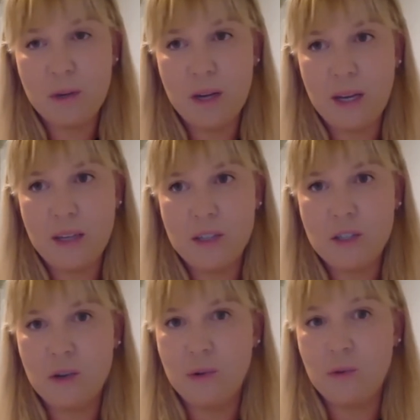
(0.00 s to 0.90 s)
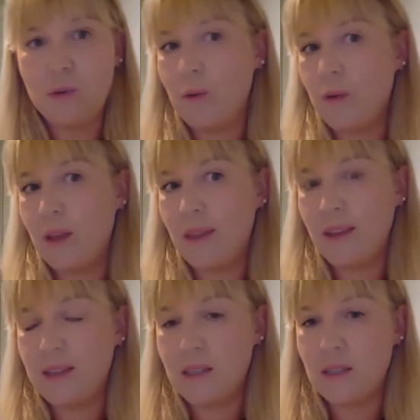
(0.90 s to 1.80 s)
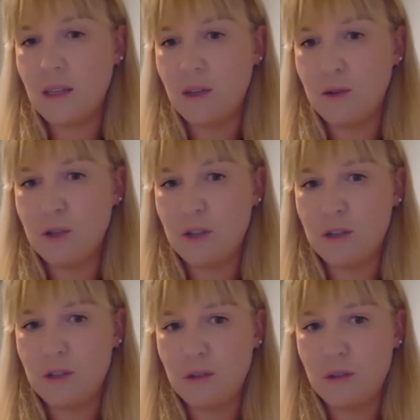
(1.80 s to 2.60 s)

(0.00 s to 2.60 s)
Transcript: and I don't know that there's a solution